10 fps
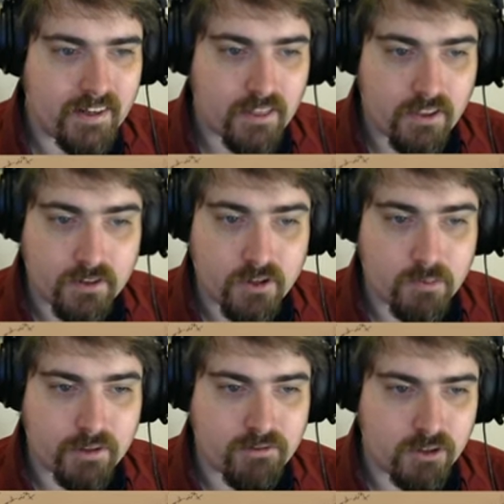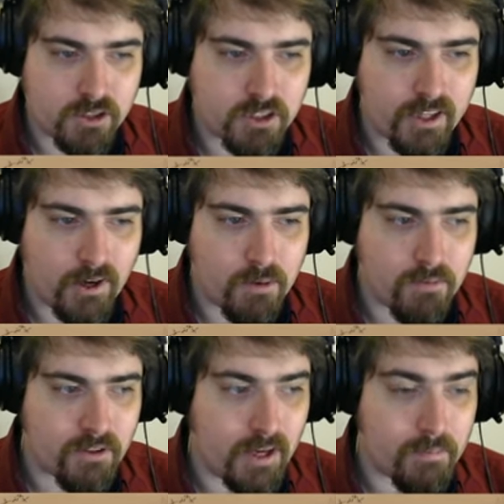This could be crucial to the outcome
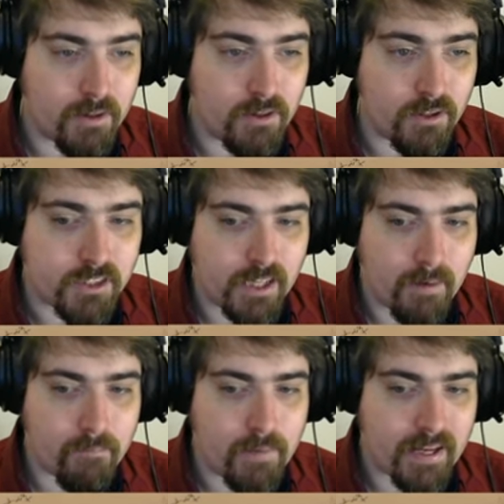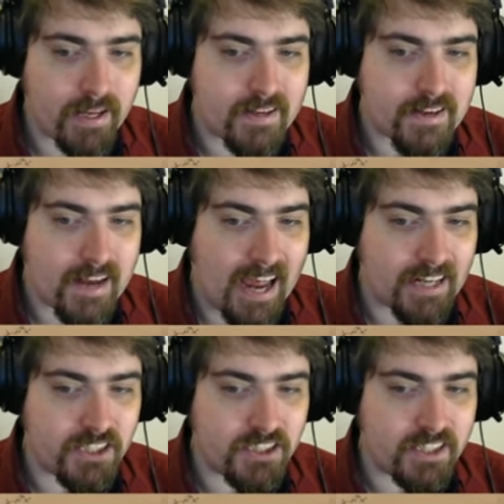of the game. It looks like Mega is
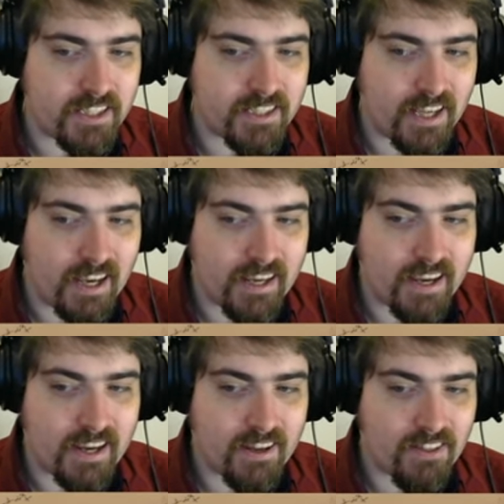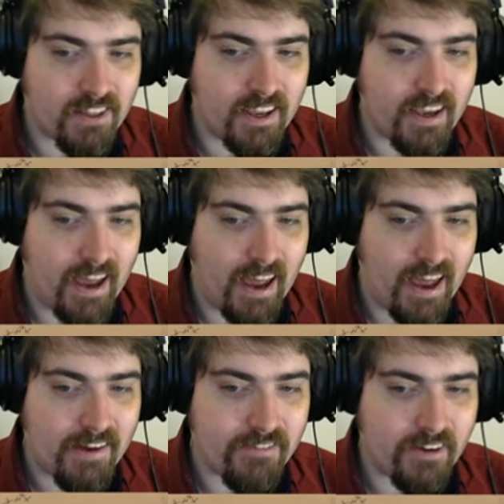actually taking the
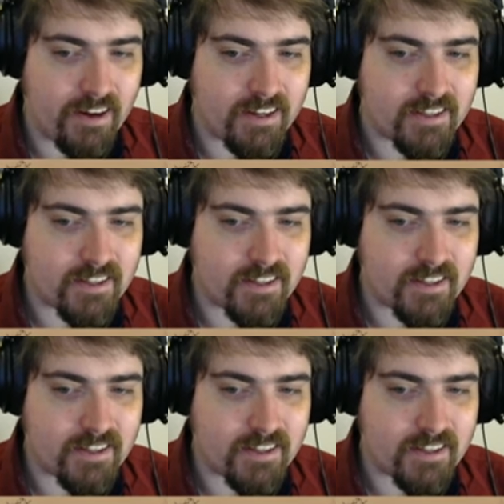air fight.